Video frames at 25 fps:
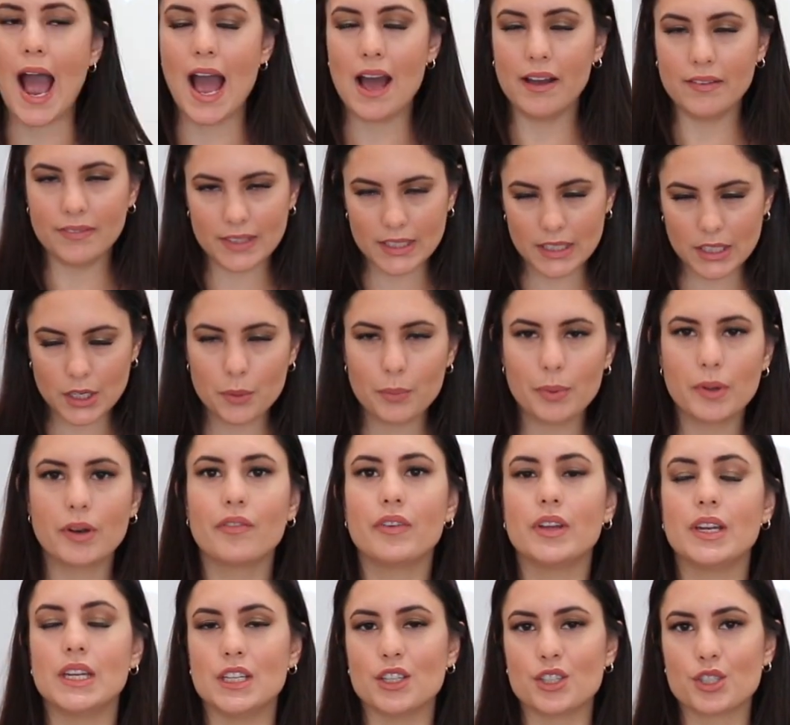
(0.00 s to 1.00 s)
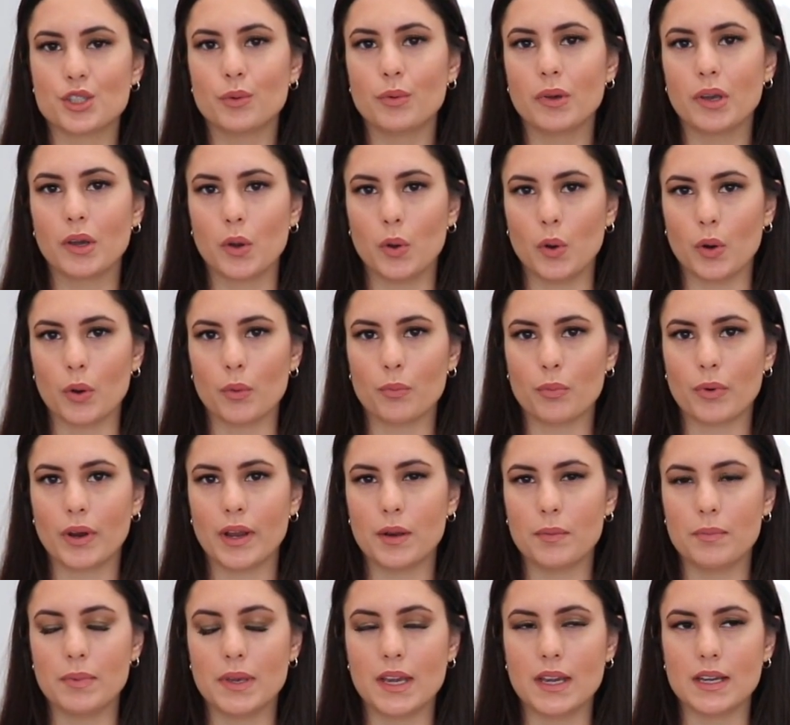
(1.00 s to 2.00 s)
I have a little bit of an issue with
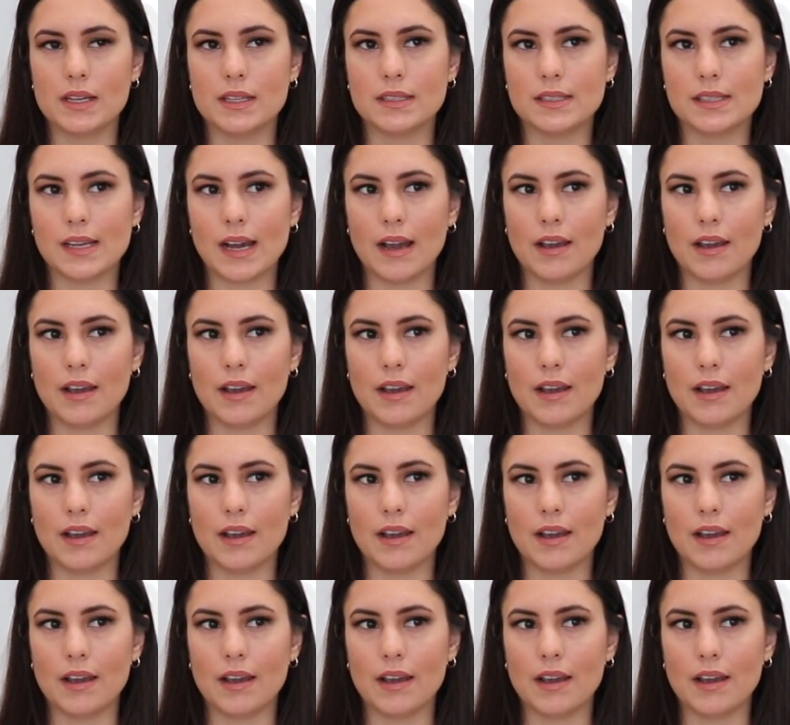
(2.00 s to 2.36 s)
cornbread because